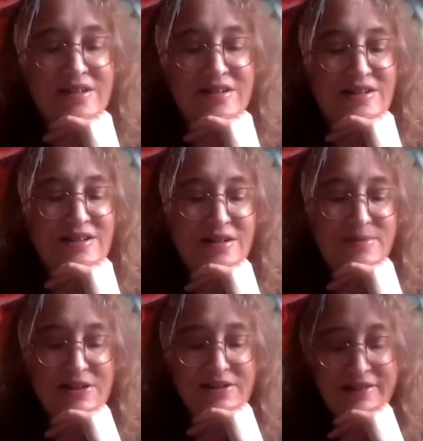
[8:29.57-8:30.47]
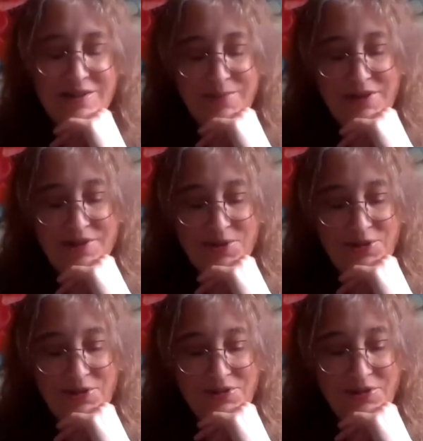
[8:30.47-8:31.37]
I mean, I suppose
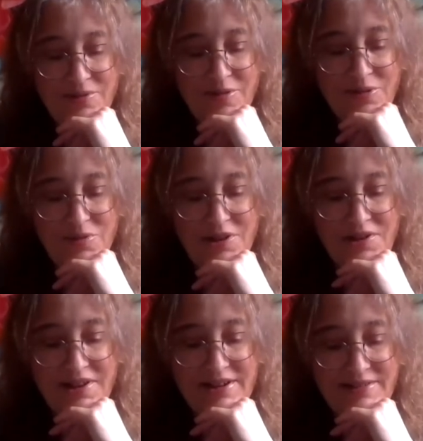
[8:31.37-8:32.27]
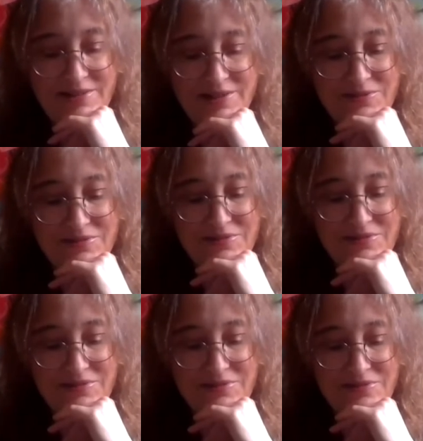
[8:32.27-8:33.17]
on the one hand,
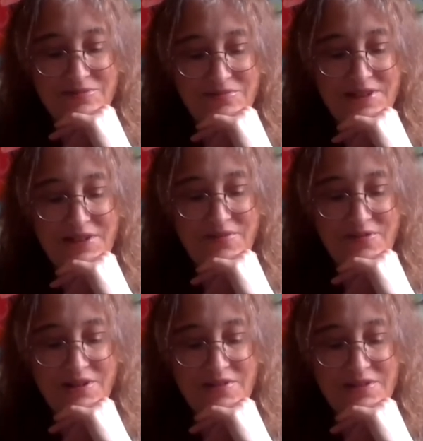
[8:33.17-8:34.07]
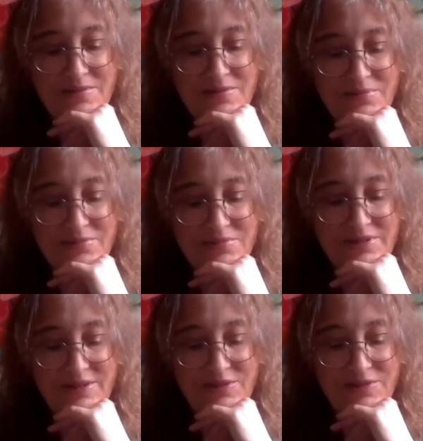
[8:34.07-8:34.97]
when you've grown up
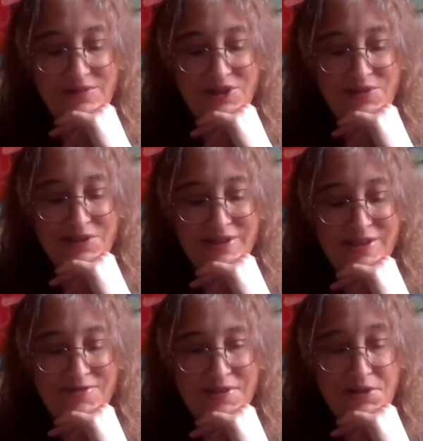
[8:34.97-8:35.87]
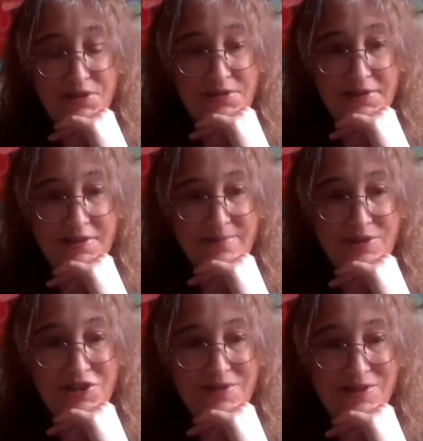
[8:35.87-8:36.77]
with Jewish history and Judaism
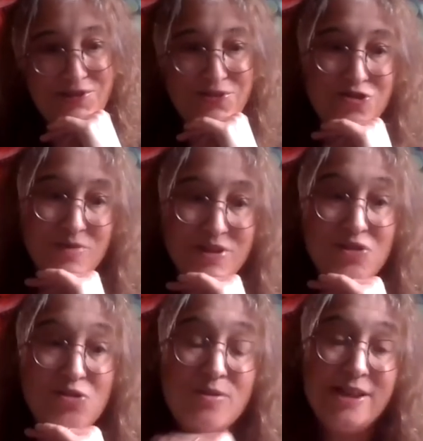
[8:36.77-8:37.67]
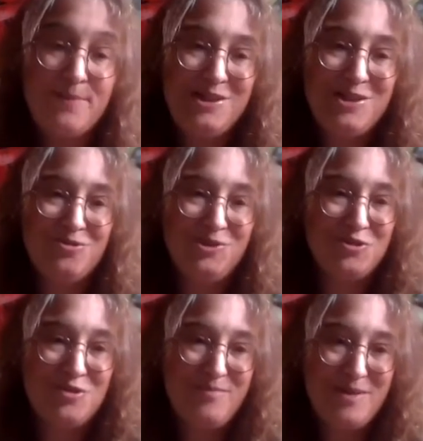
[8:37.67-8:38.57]
and Jewish trauma, you're always being told
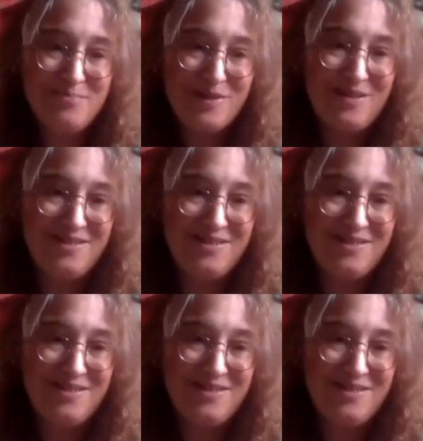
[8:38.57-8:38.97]
to remember.